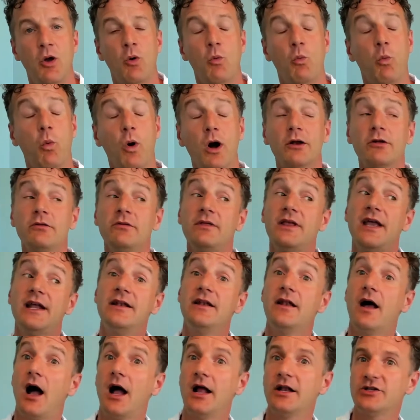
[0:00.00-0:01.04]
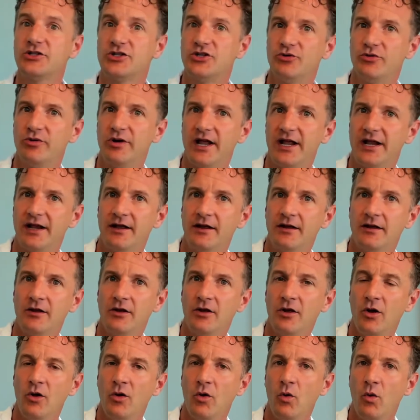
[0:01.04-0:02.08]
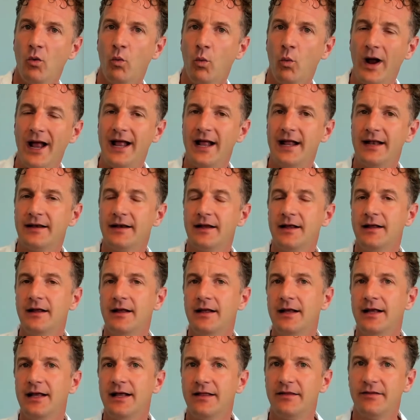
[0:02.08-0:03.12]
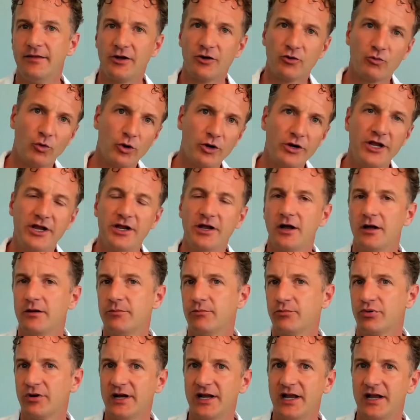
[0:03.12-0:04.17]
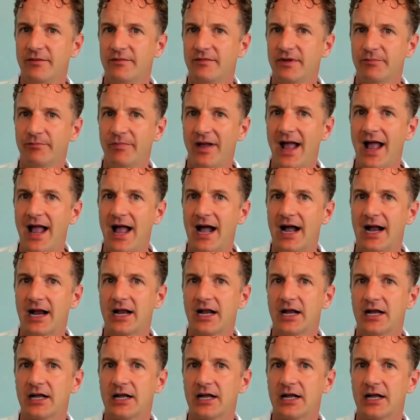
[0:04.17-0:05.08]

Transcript: What are they not doing when they're working on bringing it back?